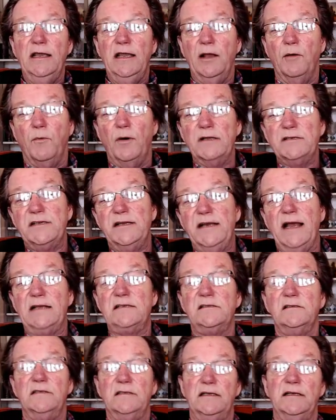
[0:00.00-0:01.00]
It was in
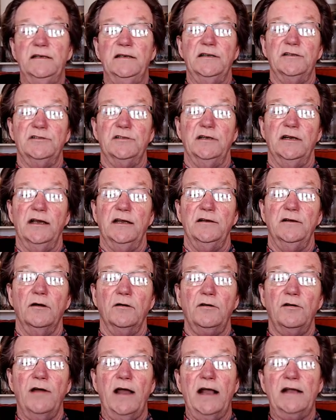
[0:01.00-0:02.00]
excellent condition. It had no
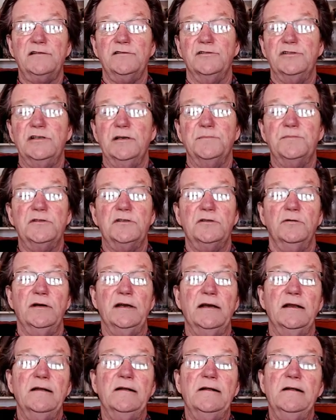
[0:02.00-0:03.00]
cracks or chips to
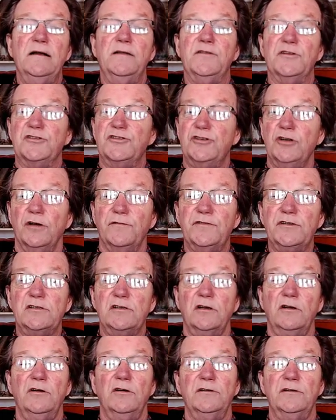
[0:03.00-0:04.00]
it. The
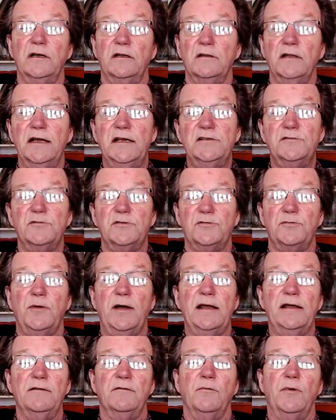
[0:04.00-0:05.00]
surface looked good. The glaze was
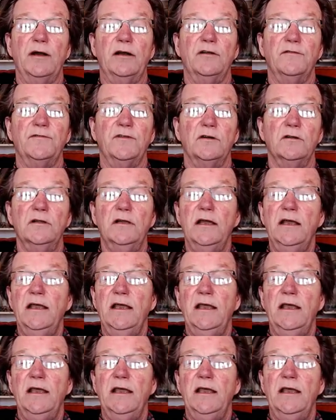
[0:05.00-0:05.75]
wonderful.